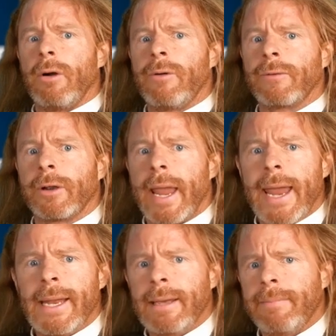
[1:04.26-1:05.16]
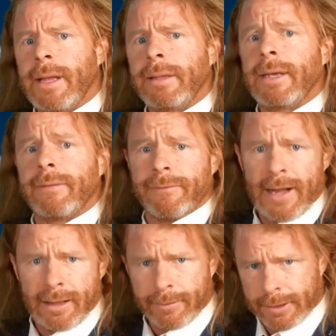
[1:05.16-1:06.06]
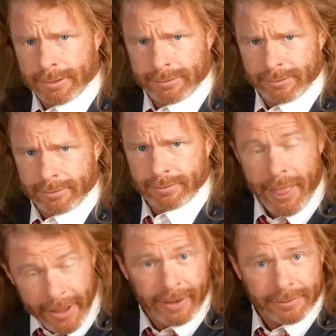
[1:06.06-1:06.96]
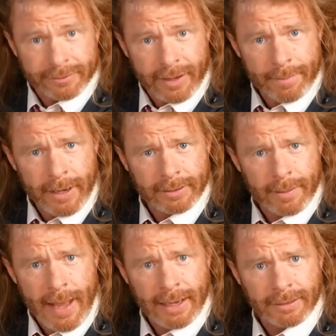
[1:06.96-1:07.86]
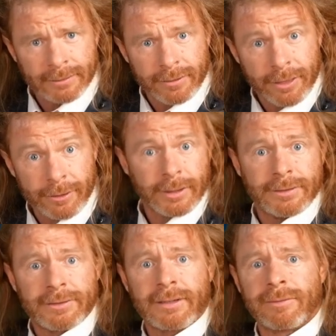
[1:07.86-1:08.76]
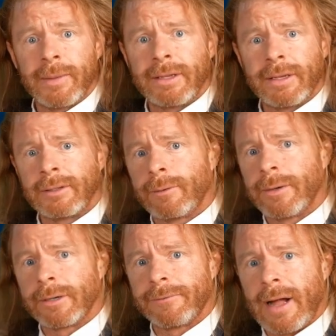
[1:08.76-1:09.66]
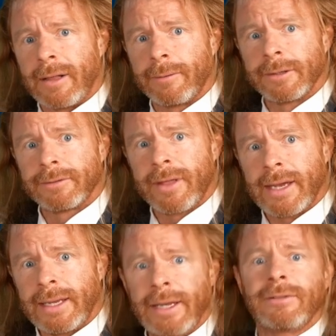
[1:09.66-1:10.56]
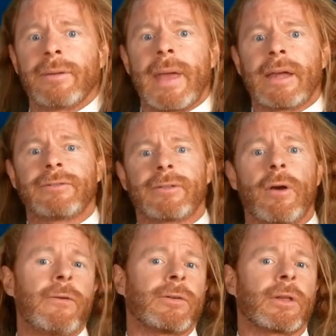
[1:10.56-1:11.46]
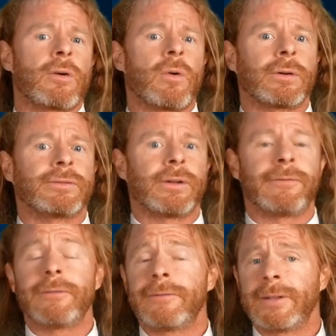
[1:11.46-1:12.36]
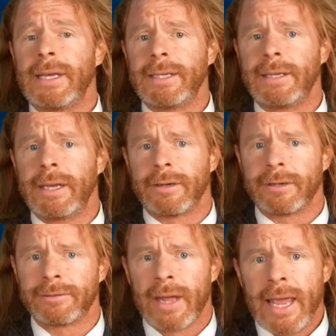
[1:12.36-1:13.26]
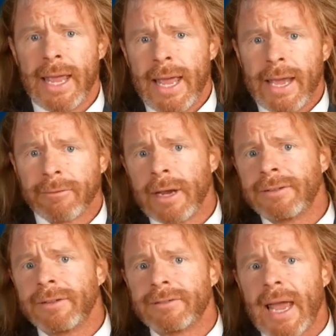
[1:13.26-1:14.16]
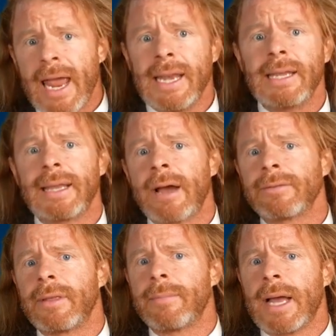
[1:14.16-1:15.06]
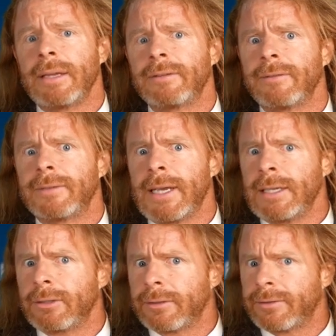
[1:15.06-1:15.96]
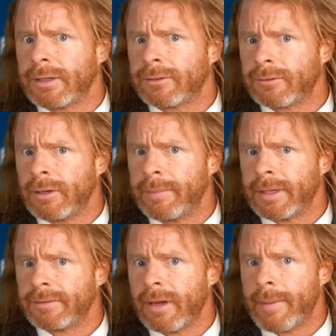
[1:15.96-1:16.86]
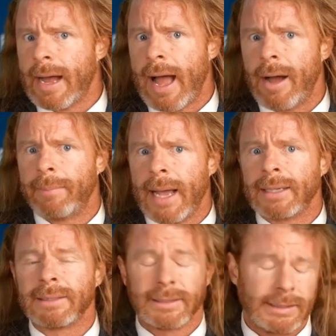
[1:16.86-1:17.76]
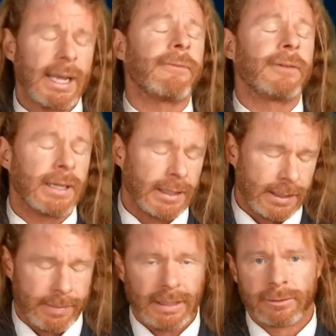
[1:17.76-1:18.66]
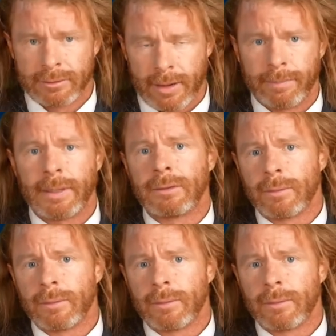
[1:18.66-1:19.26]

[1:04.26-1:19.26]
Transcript: over 80 million followers. This compared to Biden's 36 million Twitter followers that he's amassed over the course of 15 years, erases any doubt in the minds of dangerous extremists about how Biden definitely beat Trump in